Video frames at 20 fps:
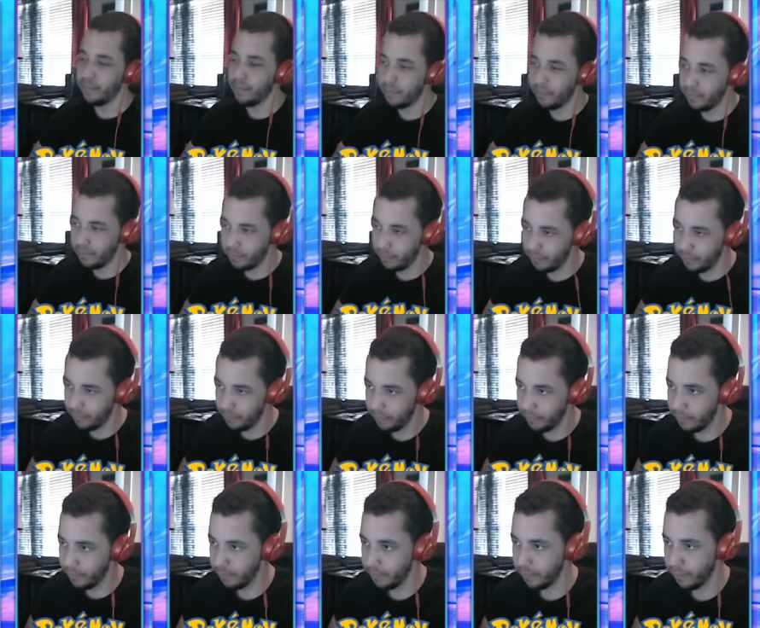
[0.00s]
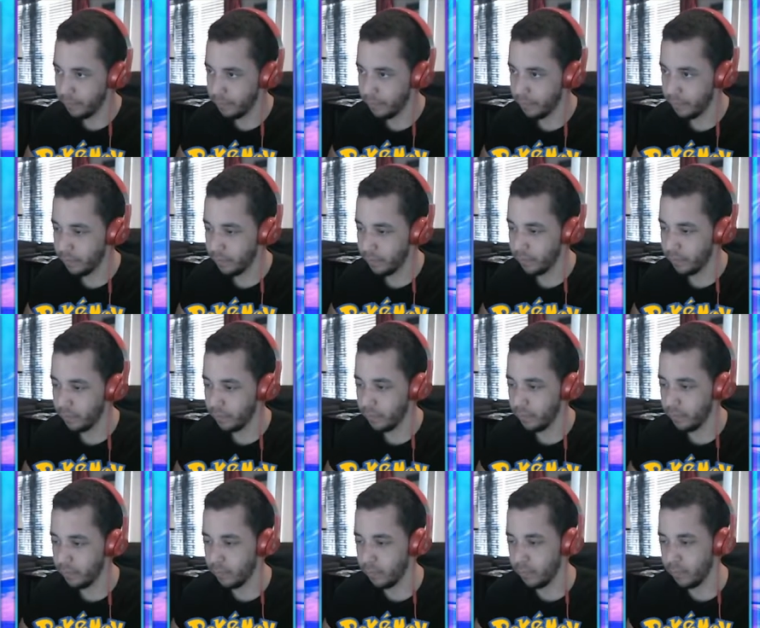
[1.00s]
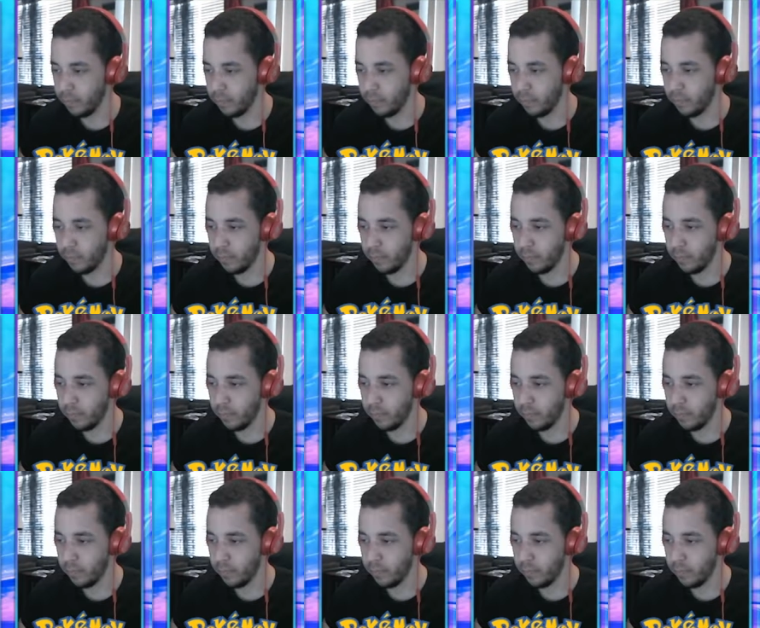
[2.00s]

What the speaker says: (no one is talking)